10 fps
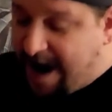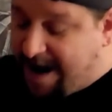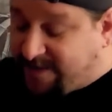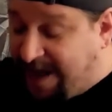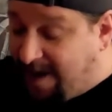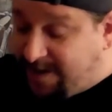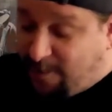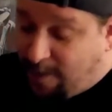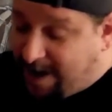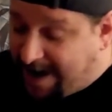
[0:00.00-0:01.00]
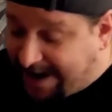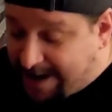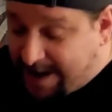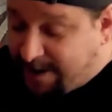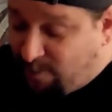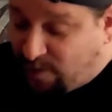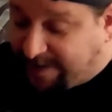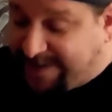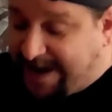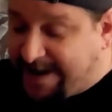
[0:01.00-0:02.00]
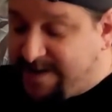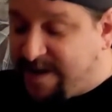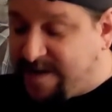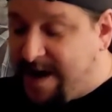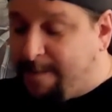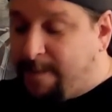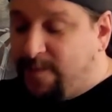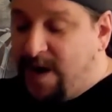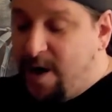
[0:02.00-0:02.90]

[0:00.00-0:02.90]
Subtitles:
I'll tell you why. You look at the end of this album.